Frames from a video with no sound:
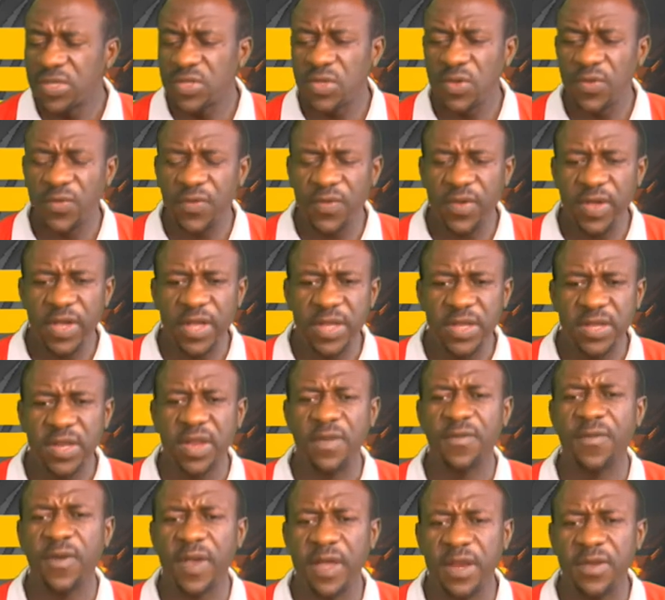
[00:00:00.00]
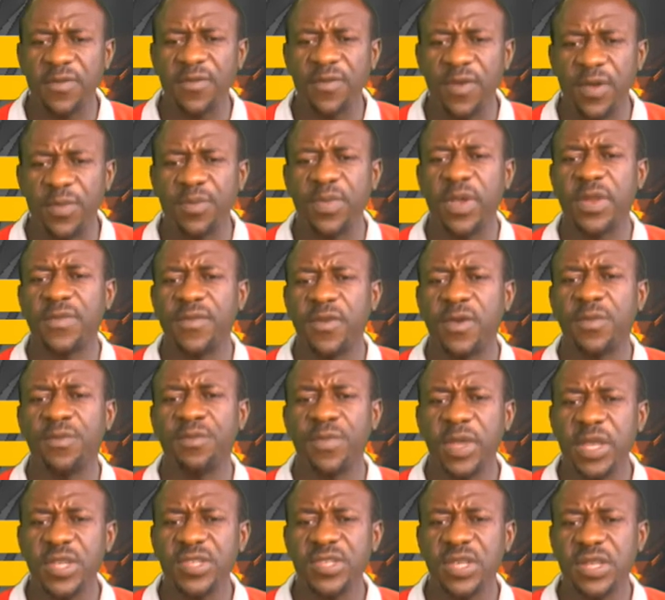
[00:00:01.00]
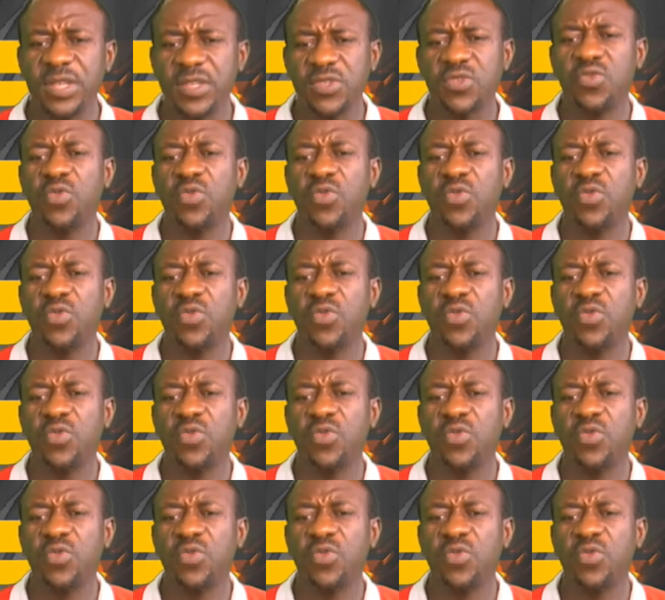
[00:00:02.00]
but for patients who